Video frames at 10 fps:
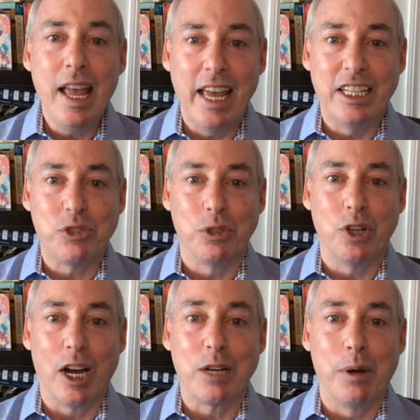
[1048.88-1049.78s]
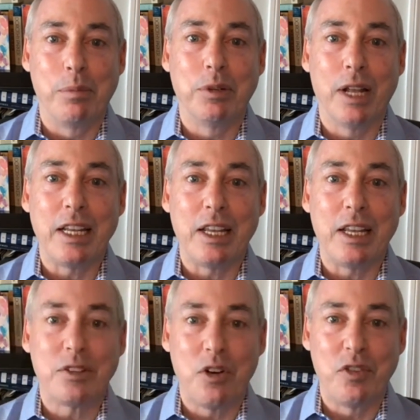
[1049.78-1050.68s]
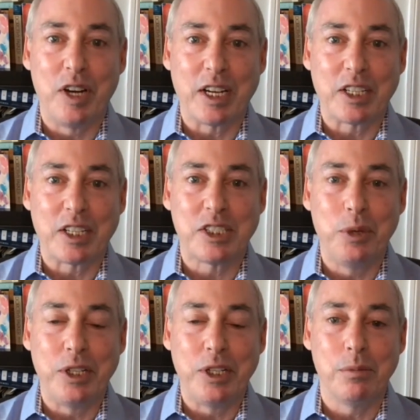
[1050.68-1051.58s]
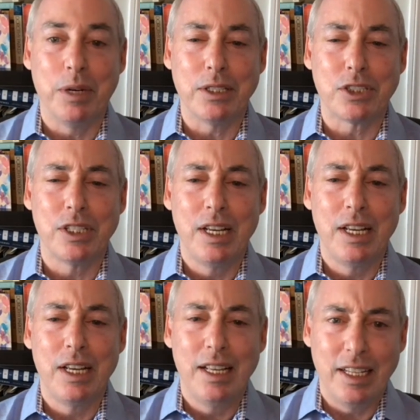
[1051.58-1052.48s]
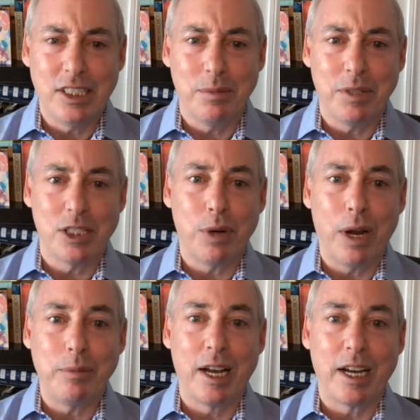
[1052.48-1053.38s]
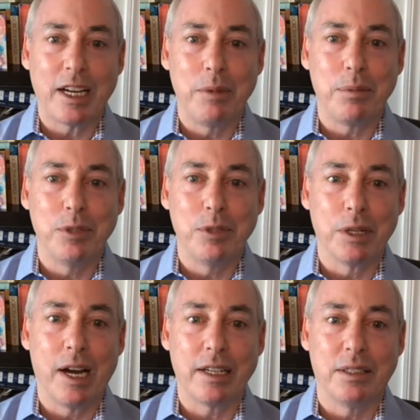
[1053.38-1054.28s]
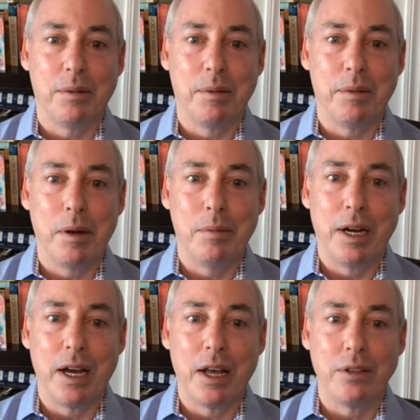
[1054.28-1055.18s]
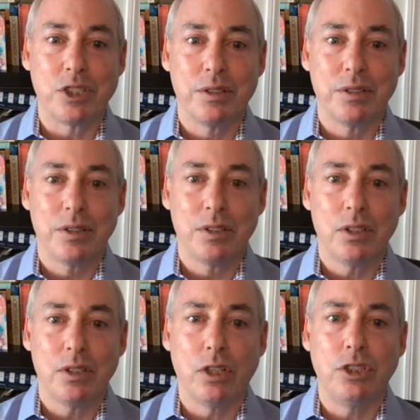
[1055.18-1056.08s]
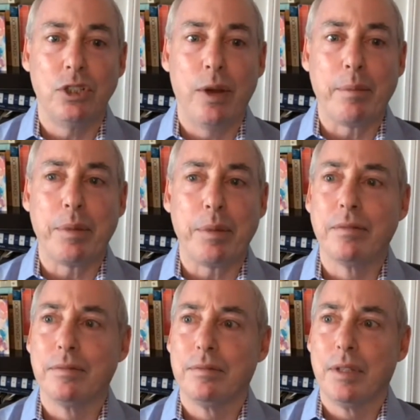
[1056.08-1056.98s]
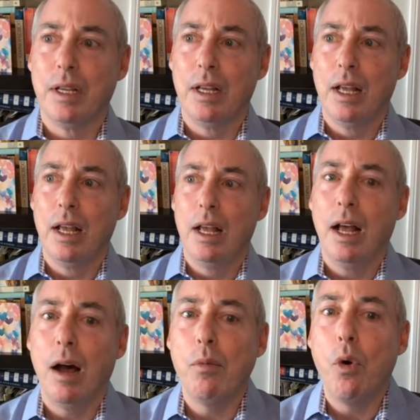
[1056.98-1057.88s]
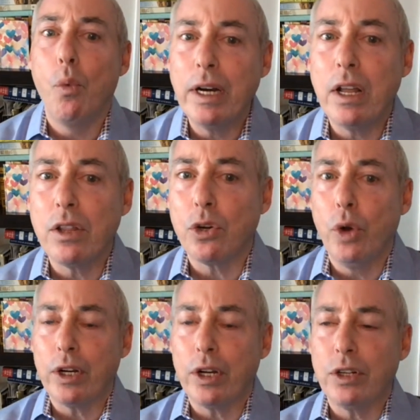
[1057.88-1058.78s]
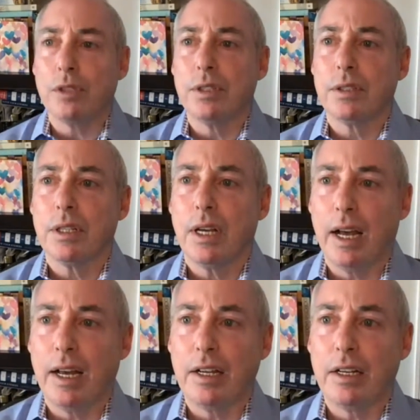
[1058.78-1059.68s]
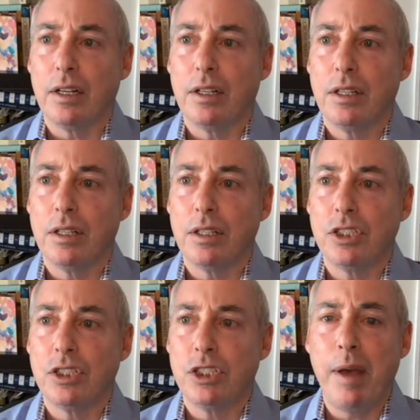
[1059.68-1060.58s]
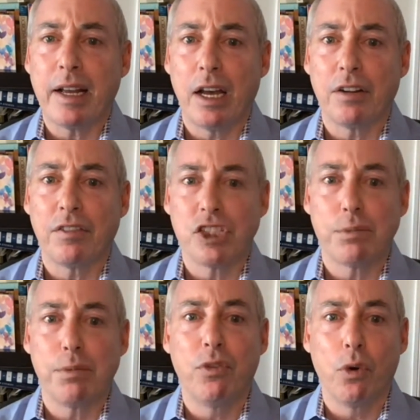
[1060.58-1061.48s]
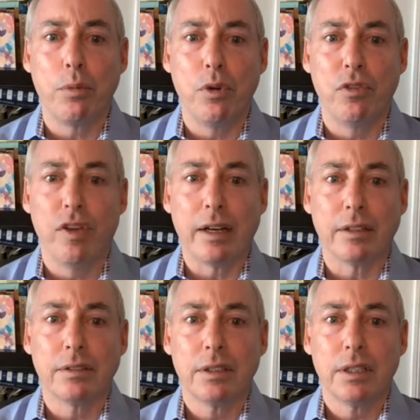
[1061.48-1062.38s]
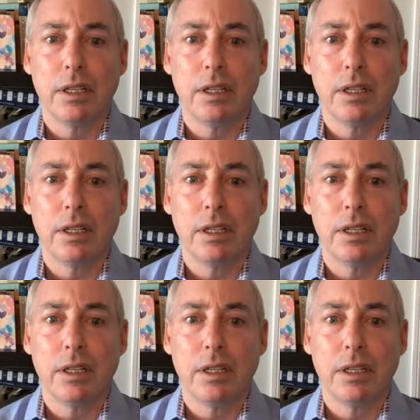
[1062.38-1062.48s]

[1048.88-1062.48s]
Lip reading: And as we'll talk about plenty over the next weeks and months, that's something that's probably not going to make Mitch McConnell, among others, all too happy. One other quick note on the CPAC conference before we move on.